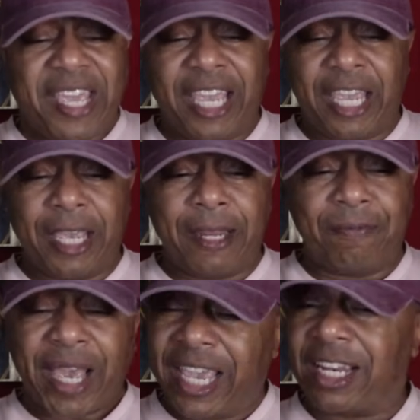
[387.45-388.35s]

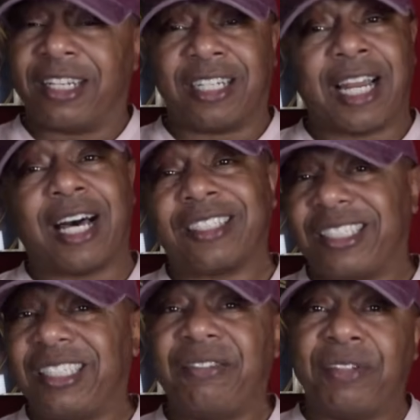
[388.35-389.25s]
And $800
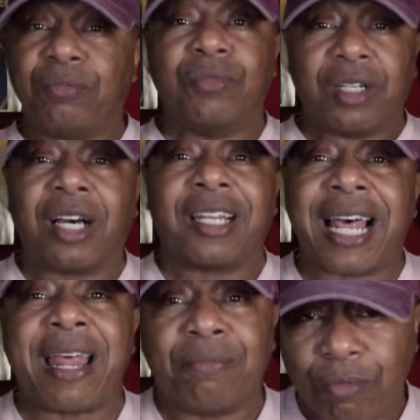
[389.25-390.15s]
is even a
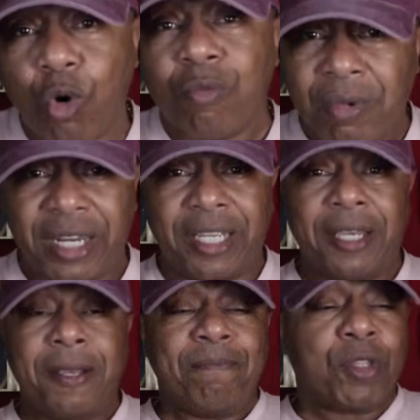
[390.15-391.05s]
lot more money.
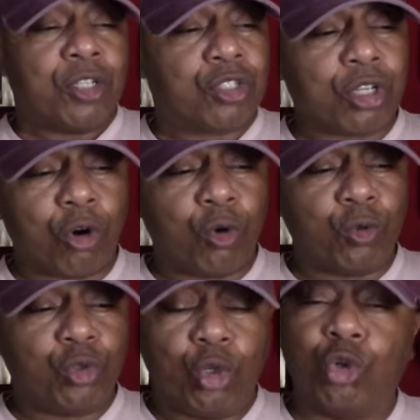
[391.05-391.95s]

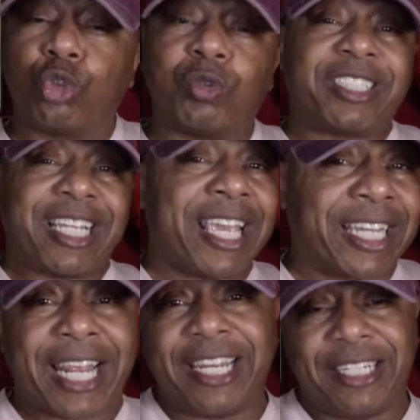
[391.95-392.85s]
So dudes was
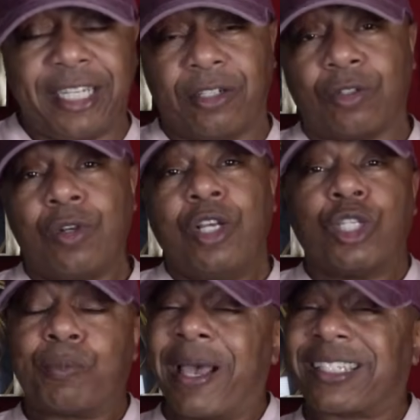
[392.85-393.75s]
taking that deal.
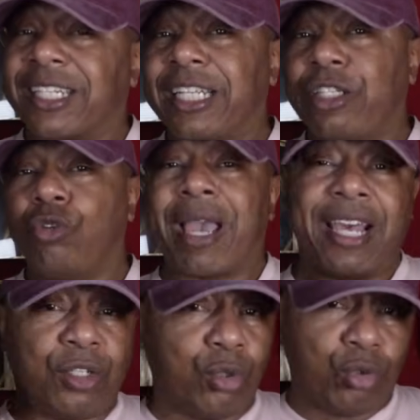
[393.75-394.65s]
Especially you
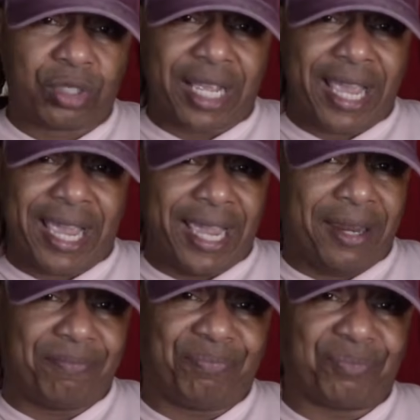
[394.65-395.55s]
got dudes that
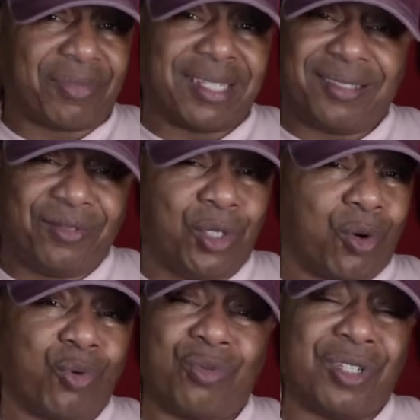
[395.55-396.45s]
had, you
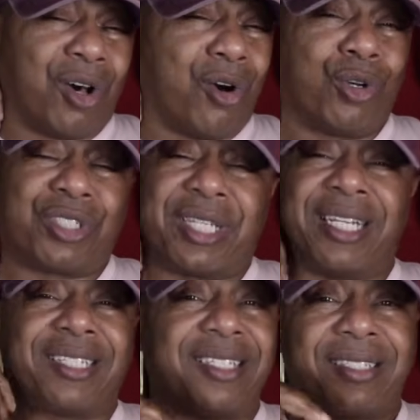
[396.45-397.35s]
know, long
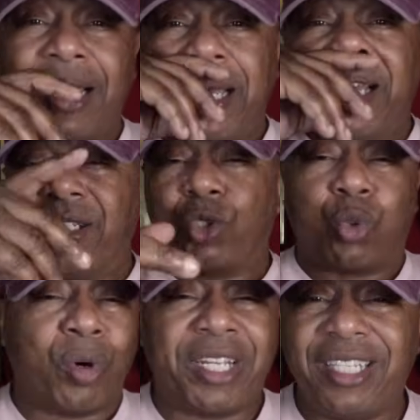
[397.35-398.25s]
sentences,
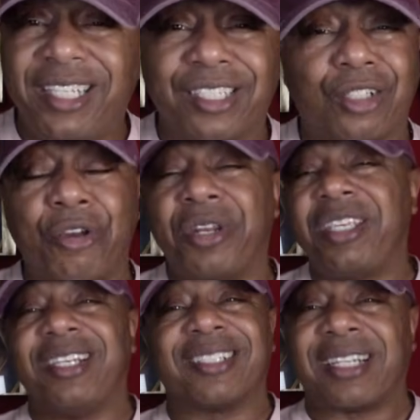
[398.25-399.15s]
20 years, 30
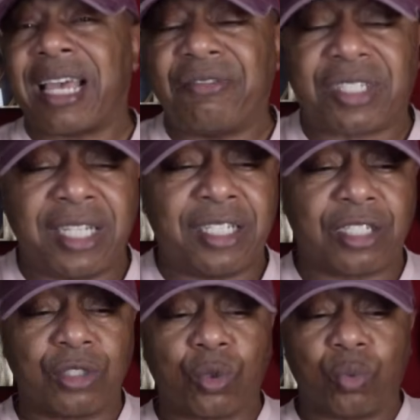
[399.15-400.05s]
years, life
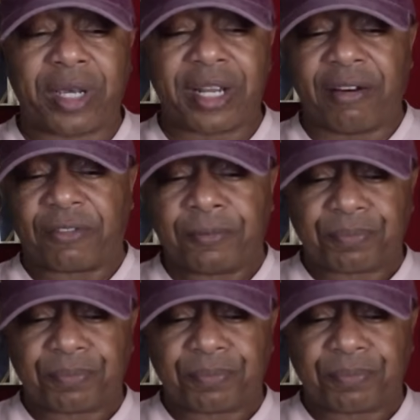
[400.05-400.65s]
sentences or whatever.